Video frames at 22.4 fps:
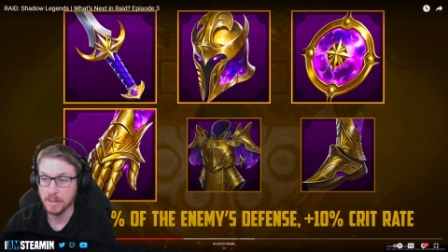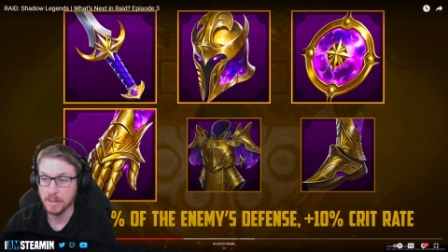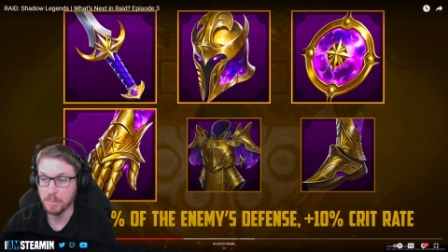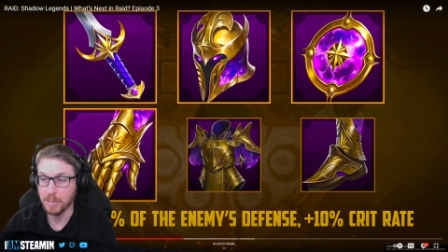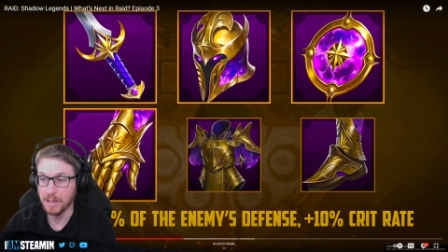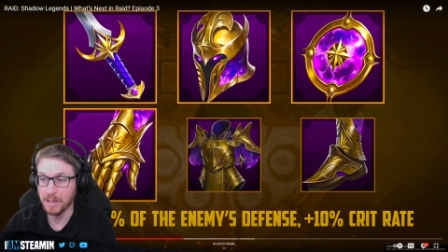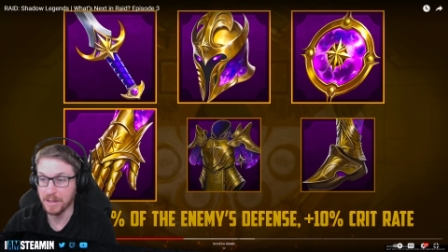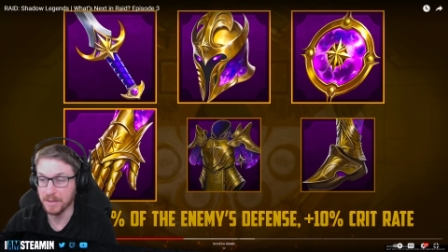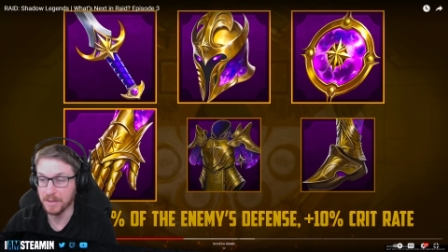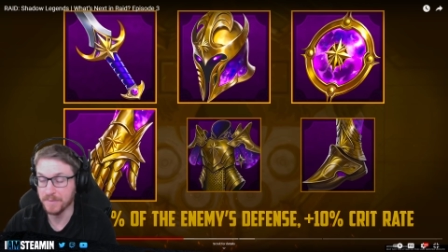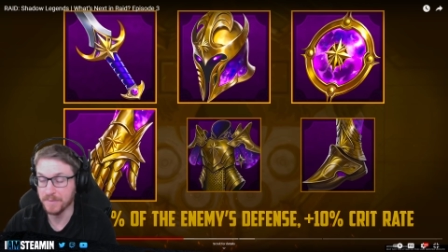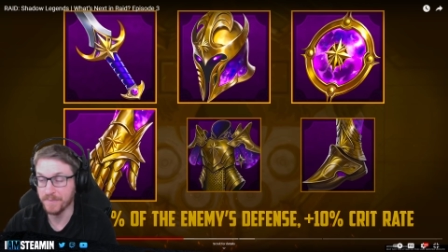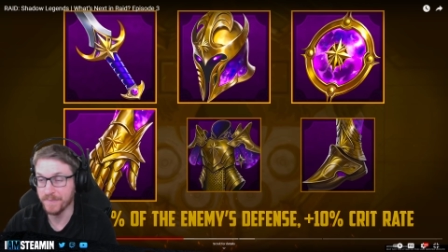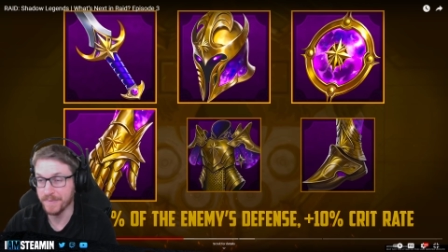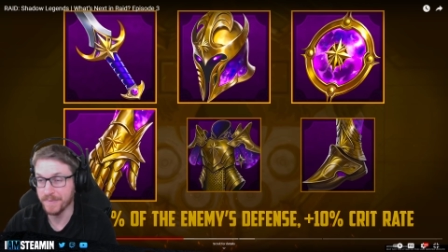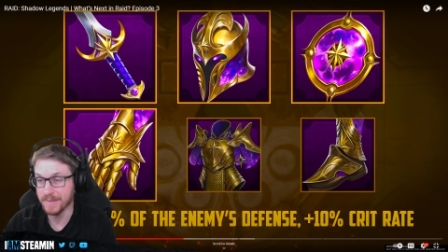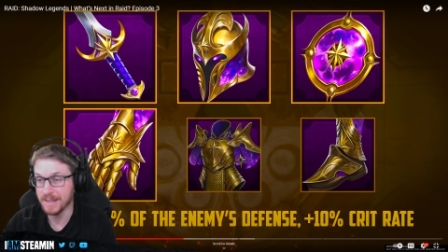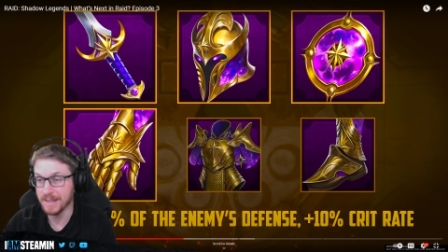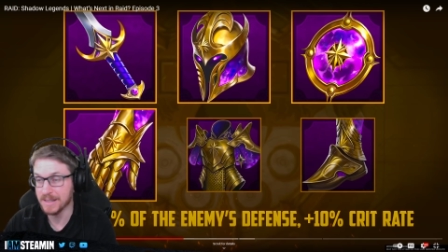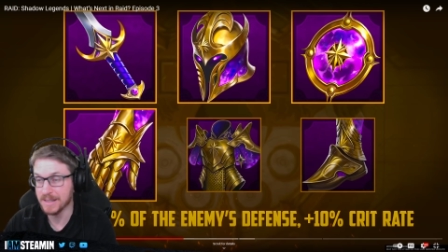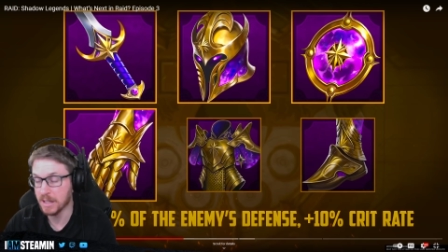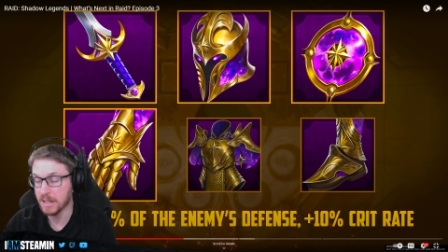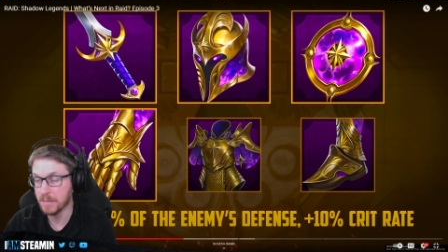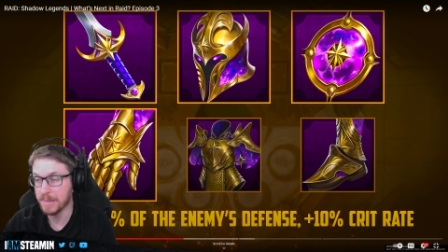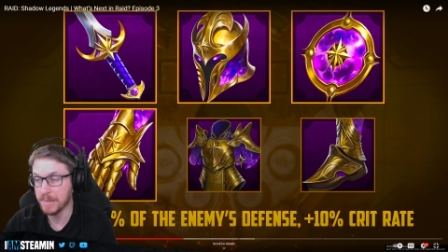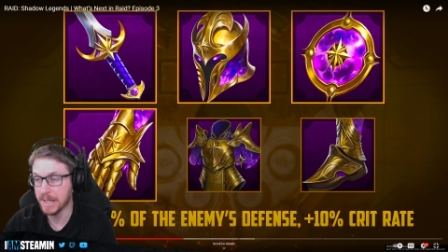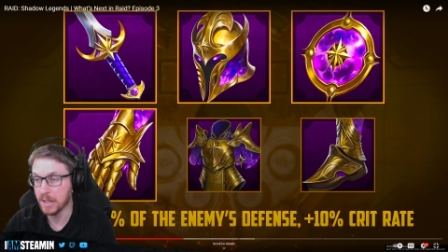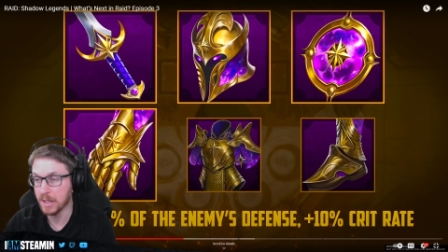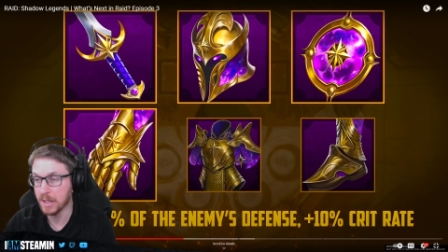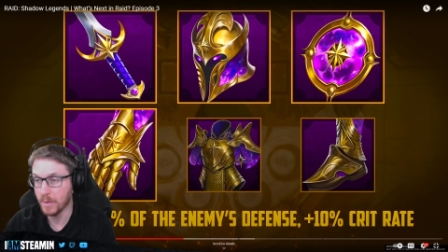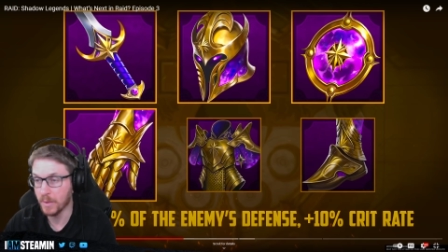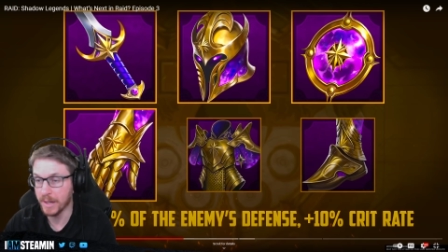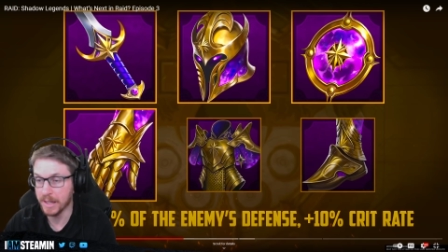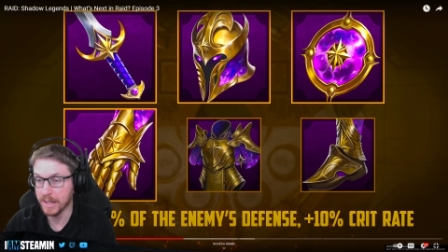but it's going to
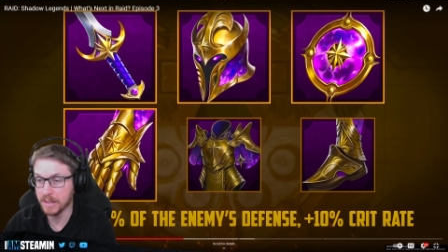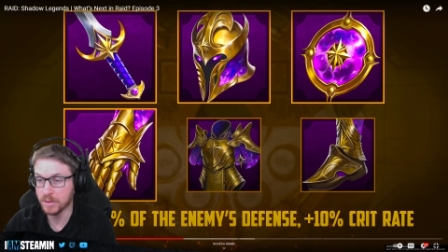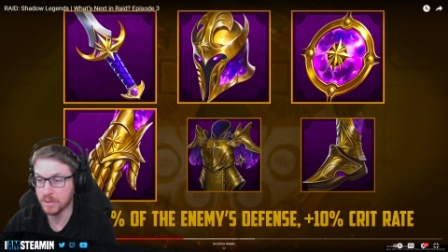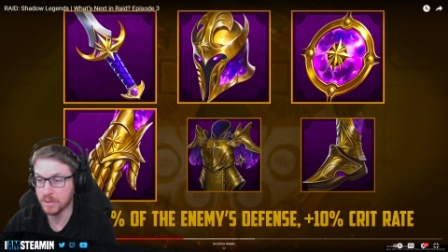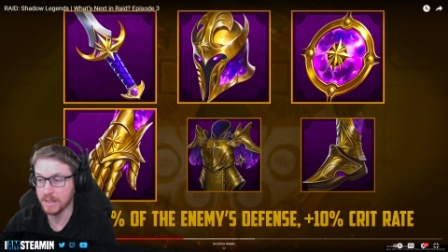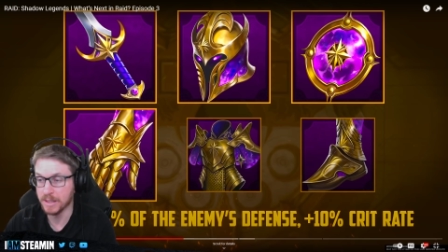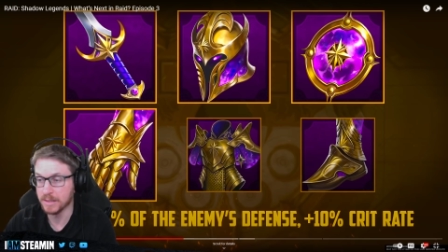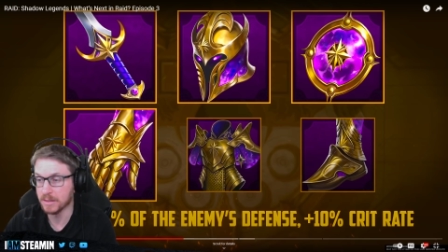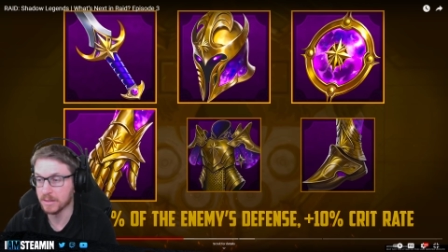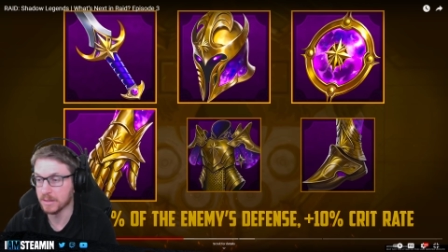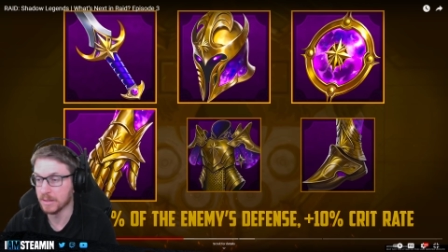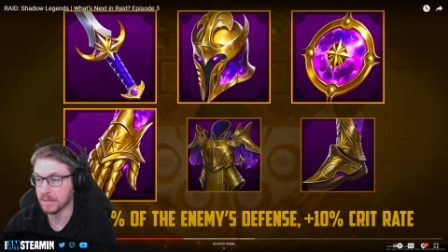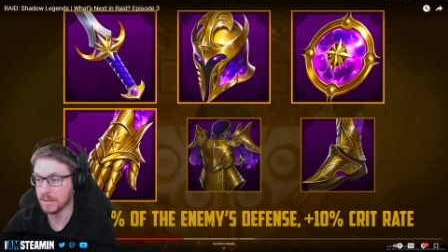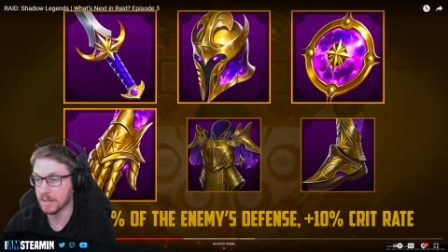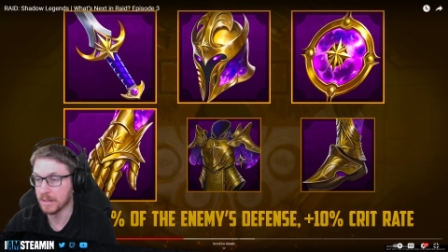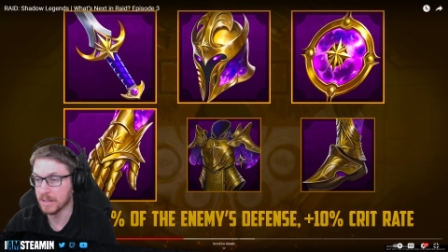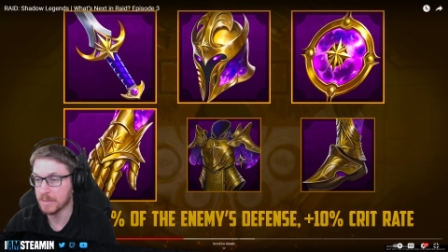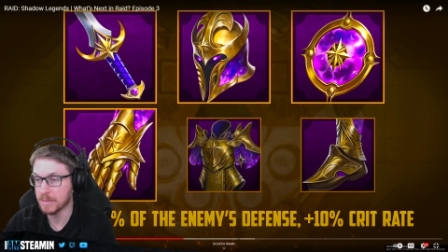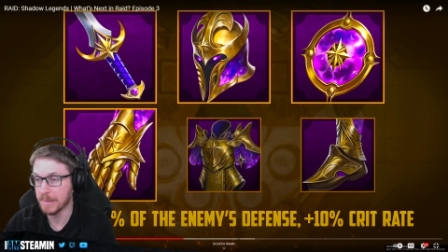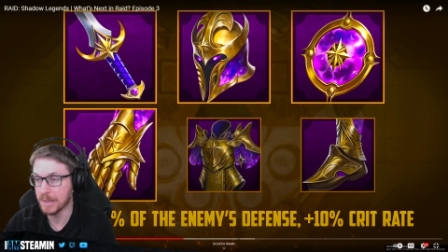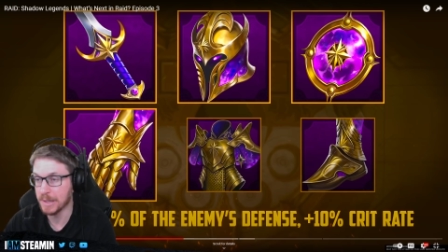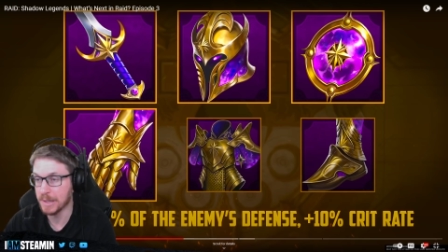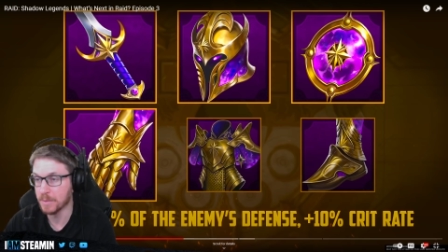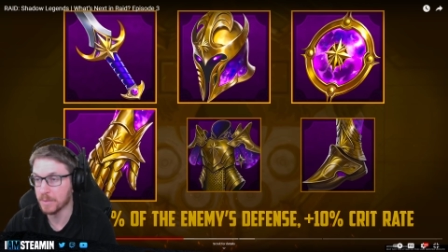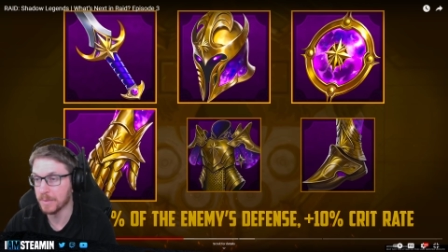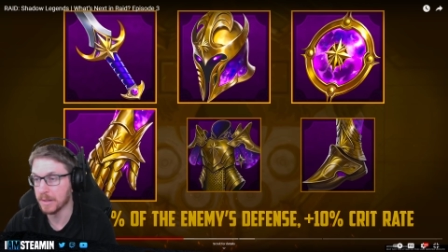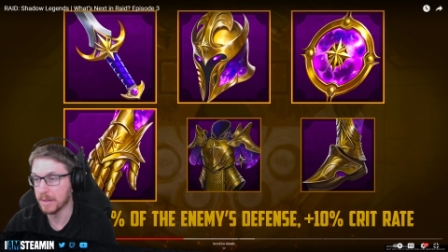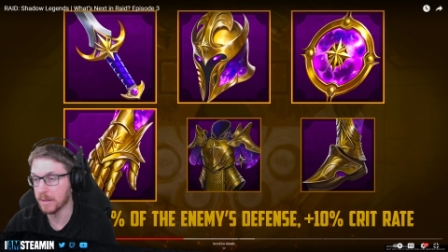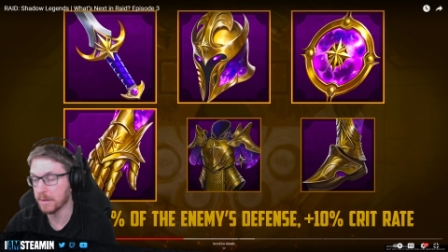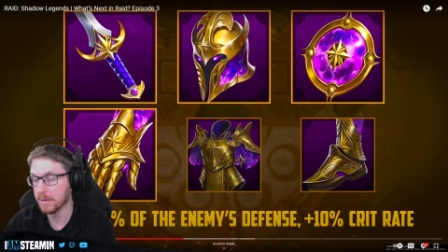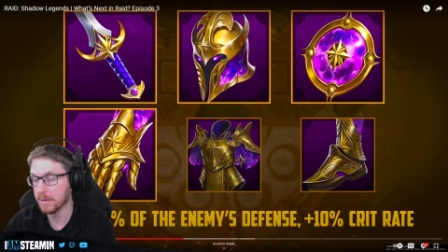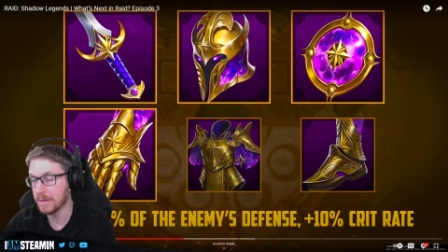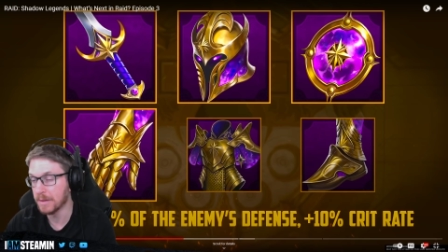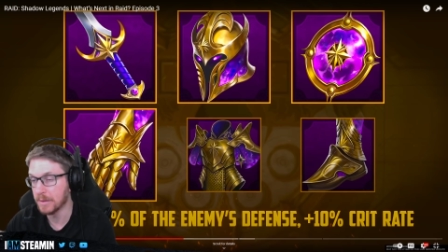make it quite interesting, especially with
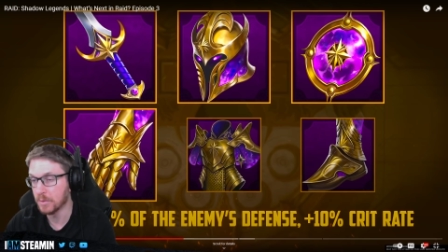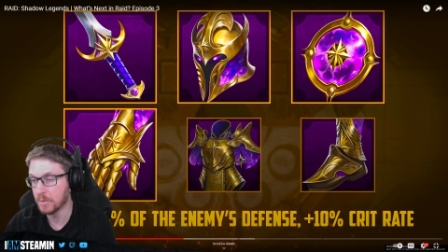the three